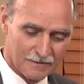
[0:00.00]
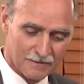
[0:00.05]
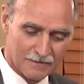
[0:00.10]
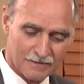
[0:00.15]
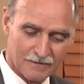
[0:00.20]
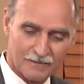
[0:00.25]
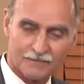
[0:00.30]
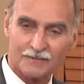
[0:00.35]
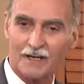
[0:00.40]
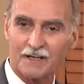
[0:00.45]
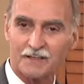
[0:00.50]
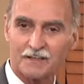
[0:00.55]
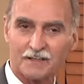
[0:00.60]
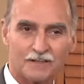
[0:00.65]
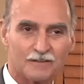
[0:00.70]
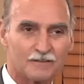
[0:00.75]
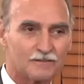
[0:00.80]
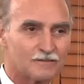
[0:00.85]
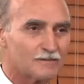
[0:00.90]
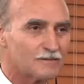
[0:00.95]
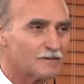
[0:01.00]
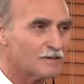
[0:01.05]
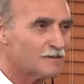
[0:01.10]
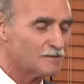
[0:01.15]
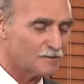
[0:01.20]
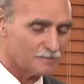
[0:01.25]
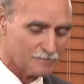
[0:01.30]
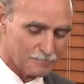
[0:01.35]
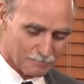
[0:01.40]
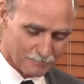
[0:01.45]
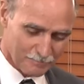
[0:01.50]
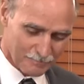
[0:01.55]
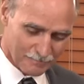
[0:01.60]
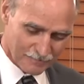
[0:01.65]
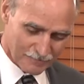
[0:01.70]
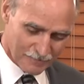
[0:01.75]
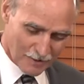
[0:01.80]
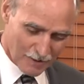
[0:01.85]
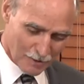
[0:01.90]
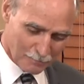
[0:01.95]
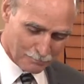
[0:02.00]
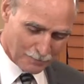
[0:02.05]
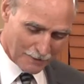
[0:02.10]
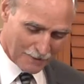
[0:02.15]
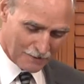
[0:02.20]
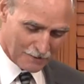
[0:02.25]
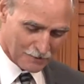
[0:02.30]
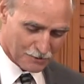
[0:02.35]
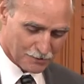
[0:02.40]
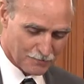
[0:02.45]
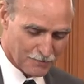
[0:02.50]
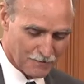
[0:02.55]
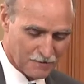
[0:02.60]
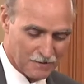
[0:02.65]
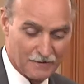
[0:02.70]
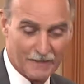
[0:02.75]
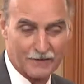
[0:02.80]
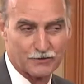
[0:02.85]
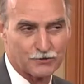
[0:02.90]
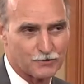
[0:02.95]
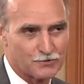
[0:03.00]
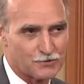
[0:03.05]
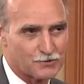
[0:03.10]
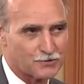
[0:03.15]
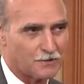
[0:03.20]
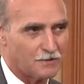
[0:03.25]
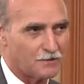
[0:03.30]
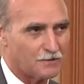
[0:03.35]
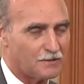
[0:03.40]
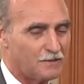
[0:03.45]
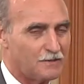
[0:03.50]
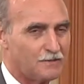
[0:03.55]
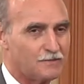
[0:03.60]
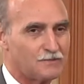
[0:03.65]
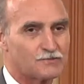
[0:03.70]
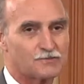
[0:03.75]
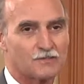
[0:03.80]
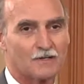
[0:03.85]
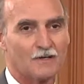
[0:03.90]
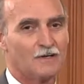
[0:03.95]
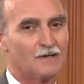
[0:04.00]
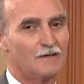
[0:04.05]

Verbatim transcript: in thanking uh, Rob Page for the lecture series.